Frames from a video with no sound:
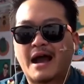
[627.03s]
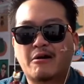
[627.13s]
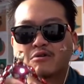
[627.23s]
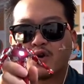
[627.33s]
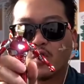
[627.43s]

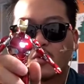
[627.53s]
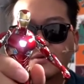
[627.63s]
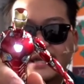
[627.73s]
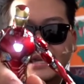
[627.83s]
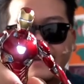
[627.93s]
how
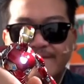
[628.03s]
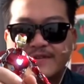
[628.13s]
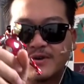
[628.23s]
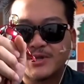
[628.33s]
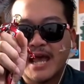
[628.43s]
cold he
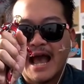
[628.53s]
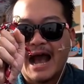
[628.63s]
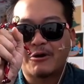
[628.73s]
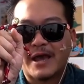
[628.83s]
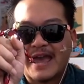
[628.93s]
feels,
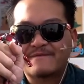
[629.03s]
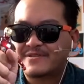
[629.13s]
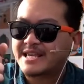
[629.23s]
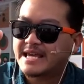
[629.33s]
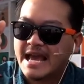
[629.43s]
how
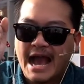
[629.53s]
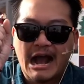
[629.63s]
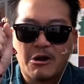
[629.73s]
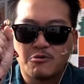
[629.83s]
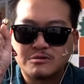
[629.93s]
hefty,
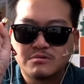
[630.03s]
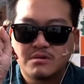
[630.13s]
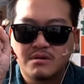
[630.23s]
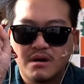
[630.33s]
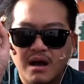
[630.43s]
how
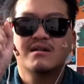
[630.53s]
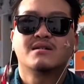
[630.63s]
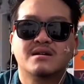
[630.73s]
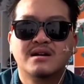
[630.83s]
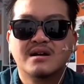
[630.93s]

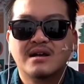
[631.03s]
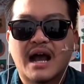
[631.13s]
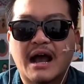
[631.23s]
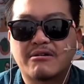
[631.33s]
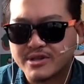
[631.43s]

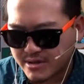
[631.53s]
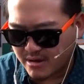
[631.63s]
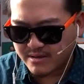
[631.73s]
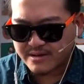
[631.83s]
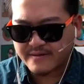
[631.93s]

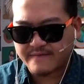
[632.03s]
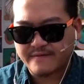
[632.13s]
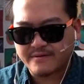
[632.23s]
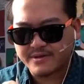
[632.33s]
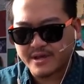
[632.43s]
solid he
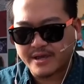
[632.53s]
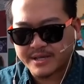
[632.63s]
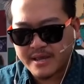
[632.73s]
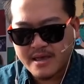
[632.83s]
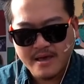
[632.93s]
feels,
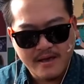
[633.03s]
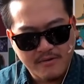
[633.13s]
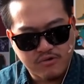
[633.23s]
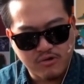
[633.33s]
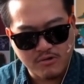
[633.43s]
guys.
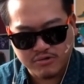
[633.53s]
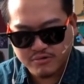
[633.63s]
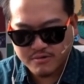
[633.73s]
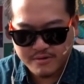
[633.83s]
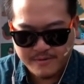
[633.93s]
Whew.
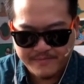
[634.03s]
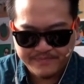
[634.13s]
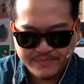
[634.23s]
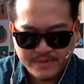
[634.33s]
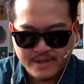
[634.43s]

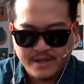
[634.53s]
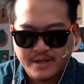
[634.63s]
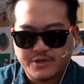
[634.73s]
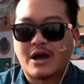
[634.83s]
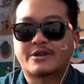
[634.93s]

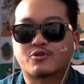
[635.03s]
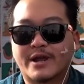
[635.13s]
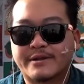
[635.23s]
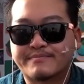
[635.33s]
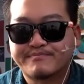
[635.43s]
So how to
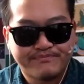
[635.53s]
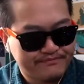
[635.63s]
grade him?